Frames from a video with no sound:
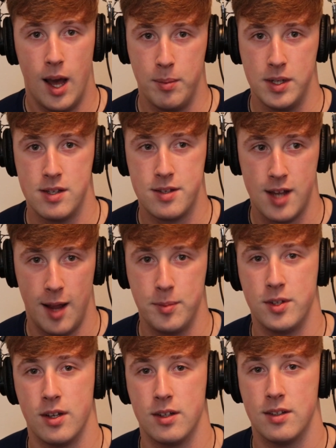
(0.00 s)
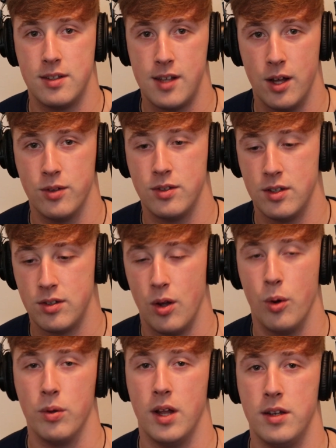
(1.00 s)
I mean, Samsung sells its
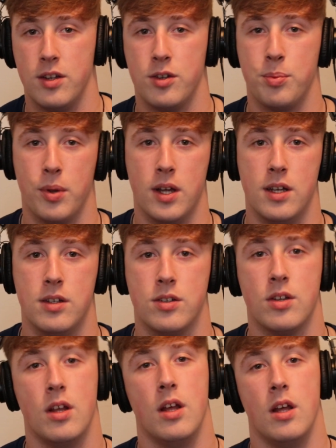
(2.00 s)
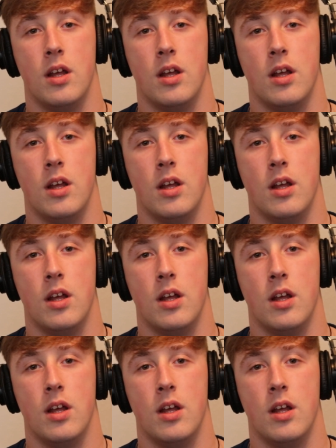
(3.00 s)
OLED displays